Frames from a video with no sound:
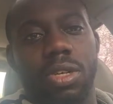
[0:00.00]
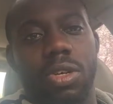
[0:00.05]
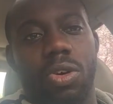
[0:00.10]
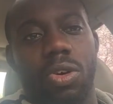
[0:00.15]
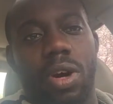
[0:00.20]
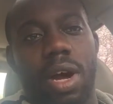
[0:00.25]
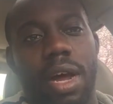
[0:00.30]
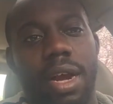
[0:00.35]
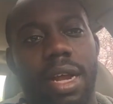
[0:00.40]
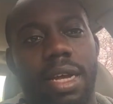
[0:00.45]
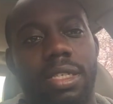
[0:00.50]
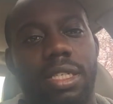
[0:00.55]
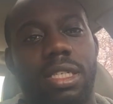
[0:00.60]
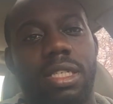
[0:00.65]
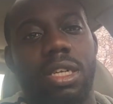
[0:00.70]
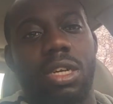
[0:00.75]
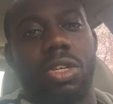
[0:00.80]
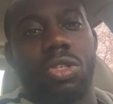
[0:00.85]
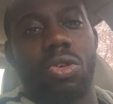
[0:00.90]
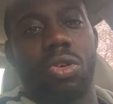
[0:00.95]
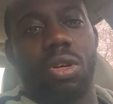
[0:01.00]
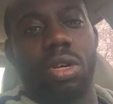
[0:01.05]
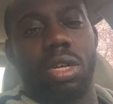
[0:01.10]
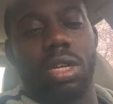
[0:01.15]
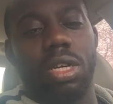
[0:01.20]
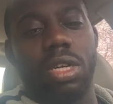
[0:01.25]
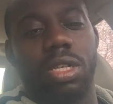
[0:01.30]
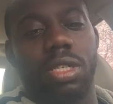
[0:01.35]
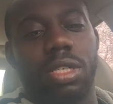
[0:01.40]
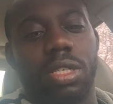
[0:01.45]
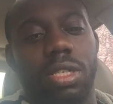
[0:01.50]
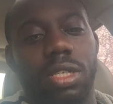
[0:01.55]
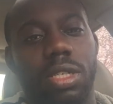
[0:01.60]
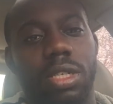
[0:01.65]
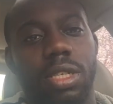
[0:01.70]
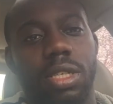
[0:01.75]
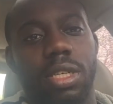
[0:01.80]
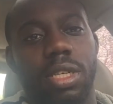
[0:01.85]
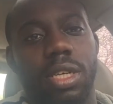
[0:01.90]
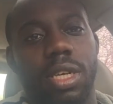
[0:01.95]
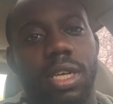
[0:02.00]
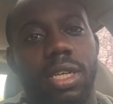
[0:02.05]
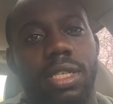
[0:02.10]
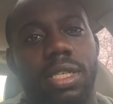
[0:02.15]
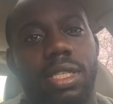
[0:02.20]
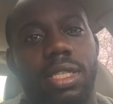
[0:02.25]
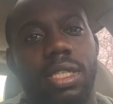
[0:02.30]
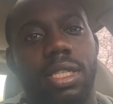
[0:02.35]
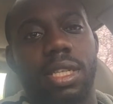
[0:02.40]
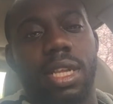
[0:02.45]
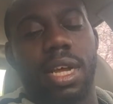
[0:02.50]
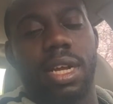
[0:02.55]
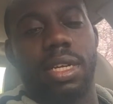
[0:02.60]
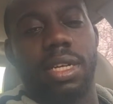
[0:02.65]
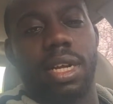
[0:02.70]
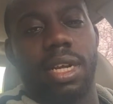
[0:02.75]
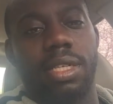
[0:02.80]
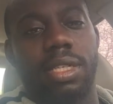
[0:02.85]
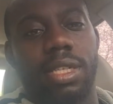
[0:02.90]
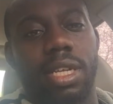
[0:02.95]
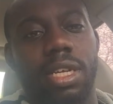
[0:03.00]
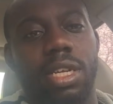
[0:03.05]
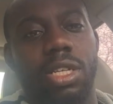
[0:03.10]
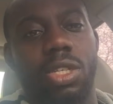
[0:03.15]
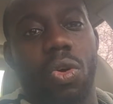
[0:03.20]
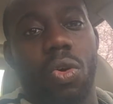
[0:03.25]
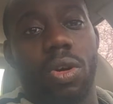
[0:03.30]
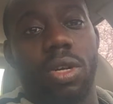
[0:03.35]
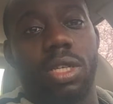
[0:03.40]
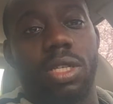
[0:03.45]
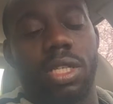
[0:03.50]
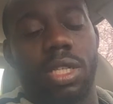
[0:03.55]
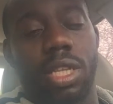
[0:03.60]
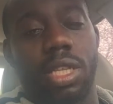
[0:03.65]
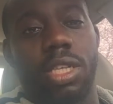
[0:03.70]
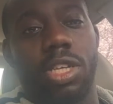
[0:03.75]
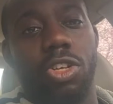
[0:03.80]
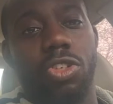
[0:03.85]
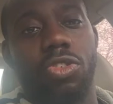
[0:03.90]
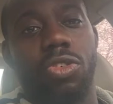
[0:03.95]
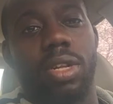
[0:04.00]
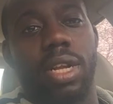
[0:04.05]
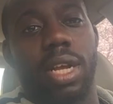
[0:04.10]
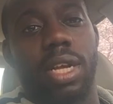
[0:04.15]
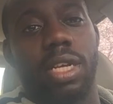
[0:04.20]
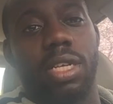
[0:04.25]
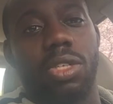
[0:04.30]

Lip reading: or how that son or daughter looks, it's that son or daughter is still an Israelite.